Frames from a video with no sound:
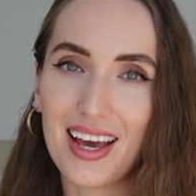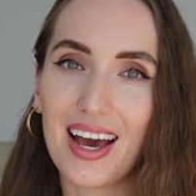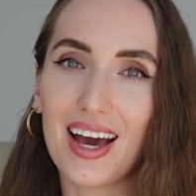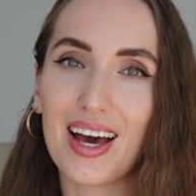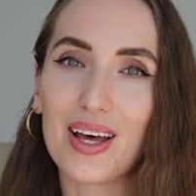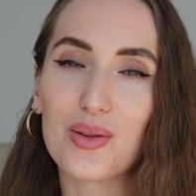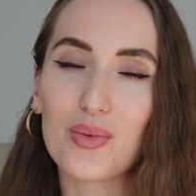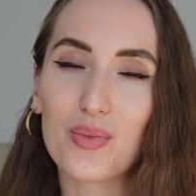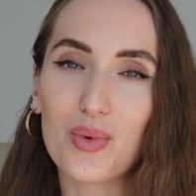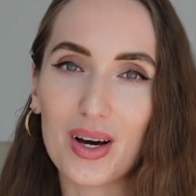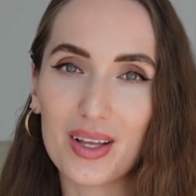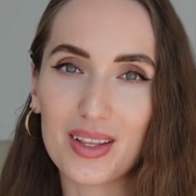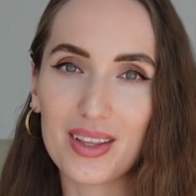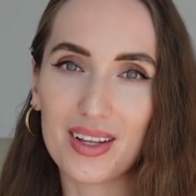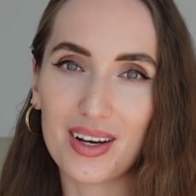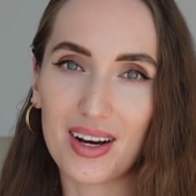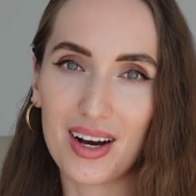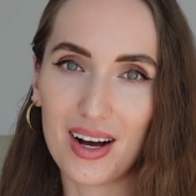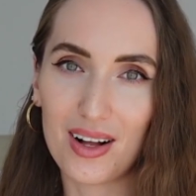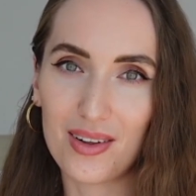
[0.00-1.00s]
and
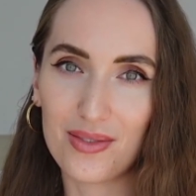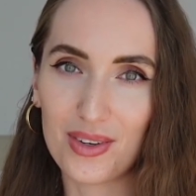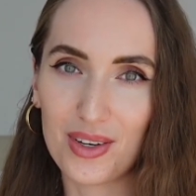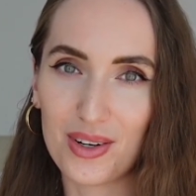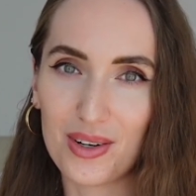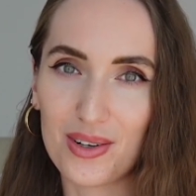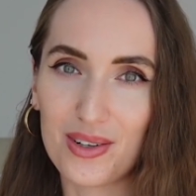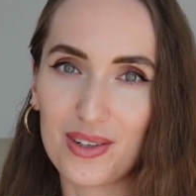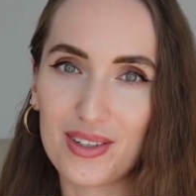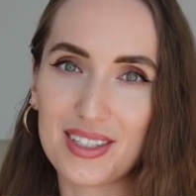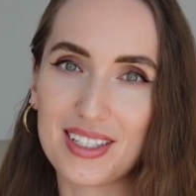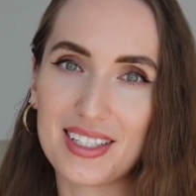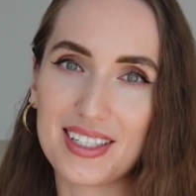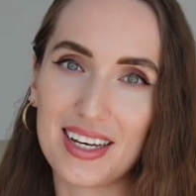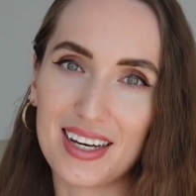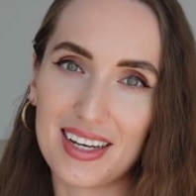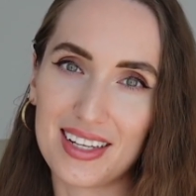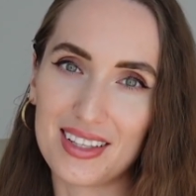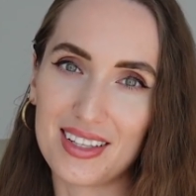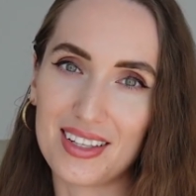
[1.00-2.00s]
1.5-year-old
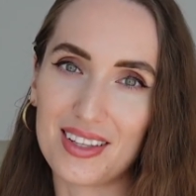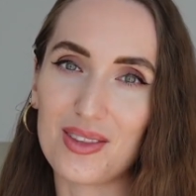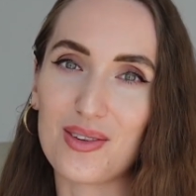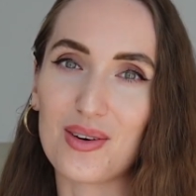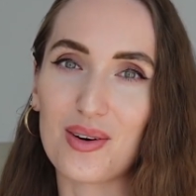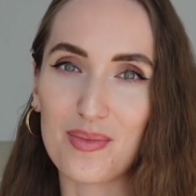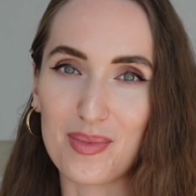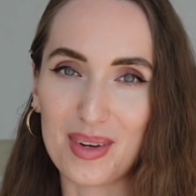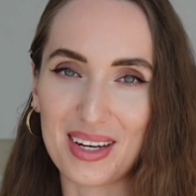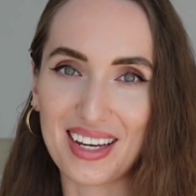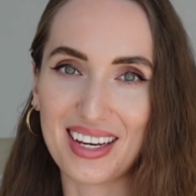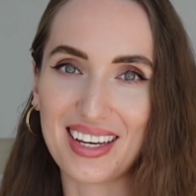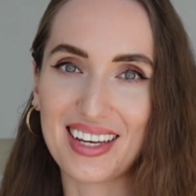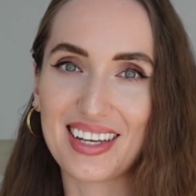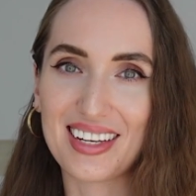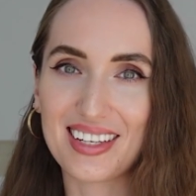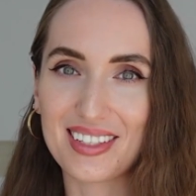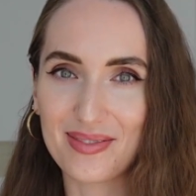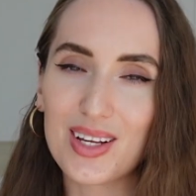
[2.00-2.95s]
son Dominic.